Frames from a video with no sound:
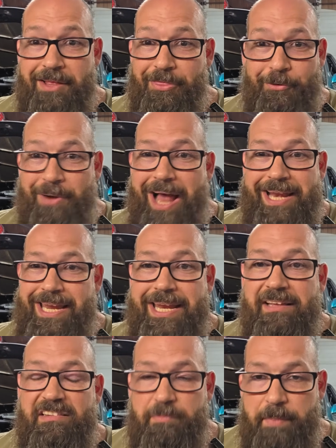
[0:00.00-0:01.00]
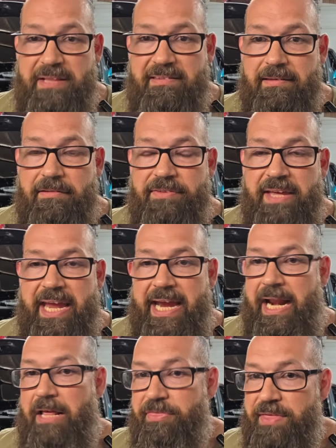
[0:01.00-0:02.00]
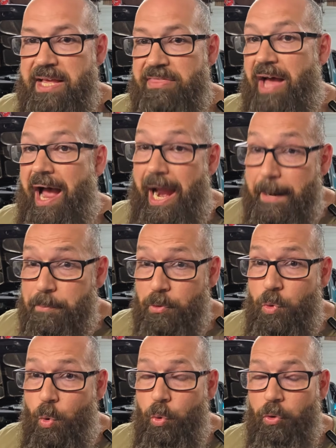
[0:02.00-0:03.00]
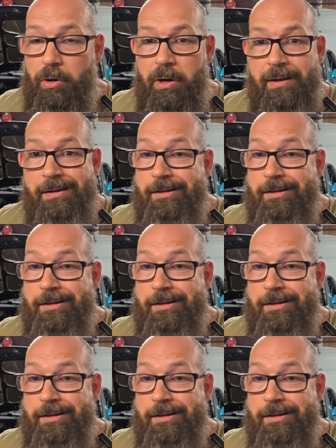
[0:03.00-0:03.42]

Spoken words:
They're not inexpensive. And I think the Hypercore